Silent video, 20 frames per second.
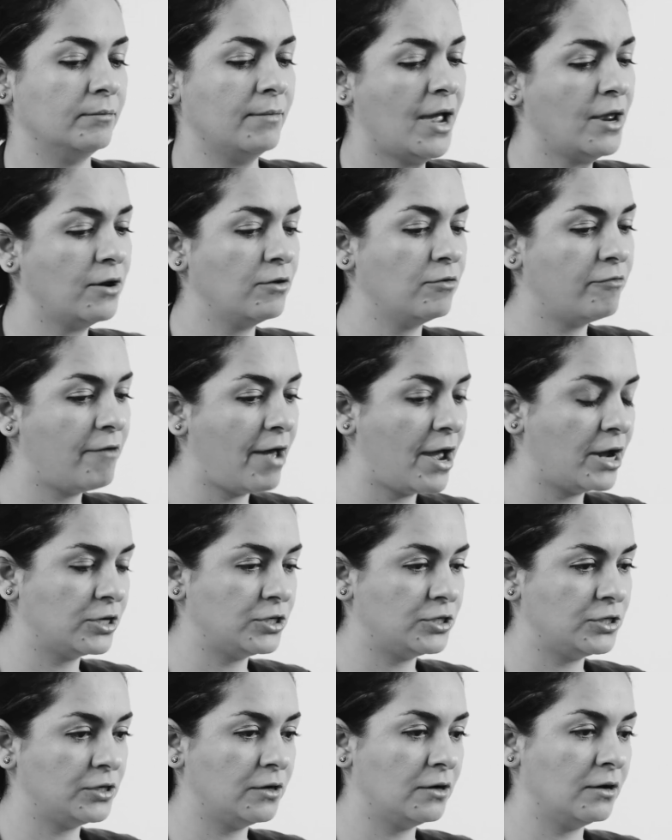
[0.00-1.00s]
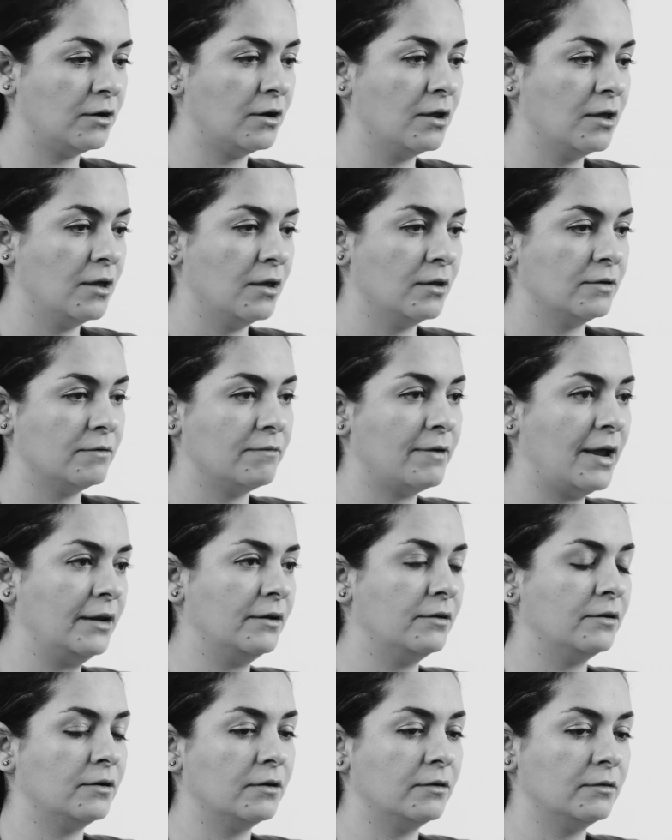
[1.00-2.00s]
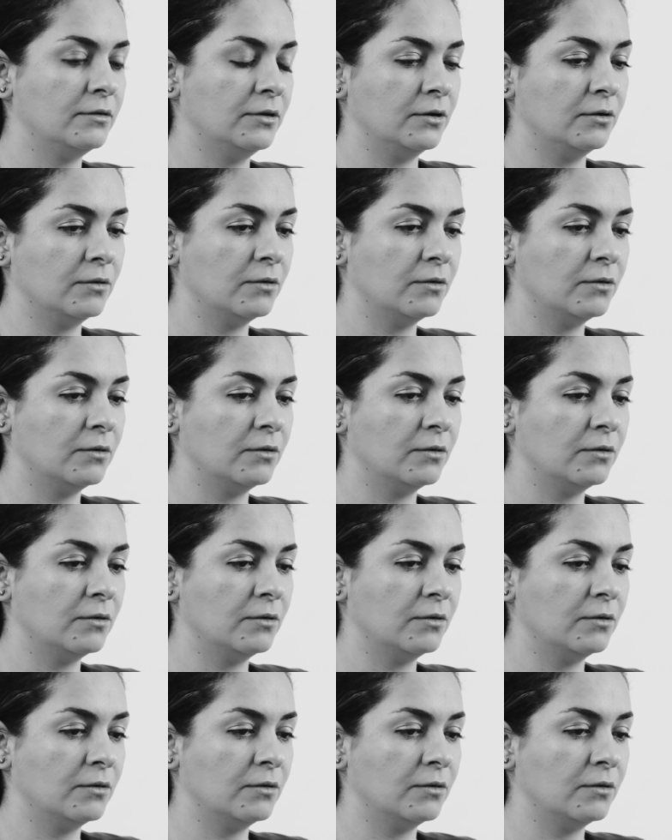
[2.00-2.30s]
manufacture rather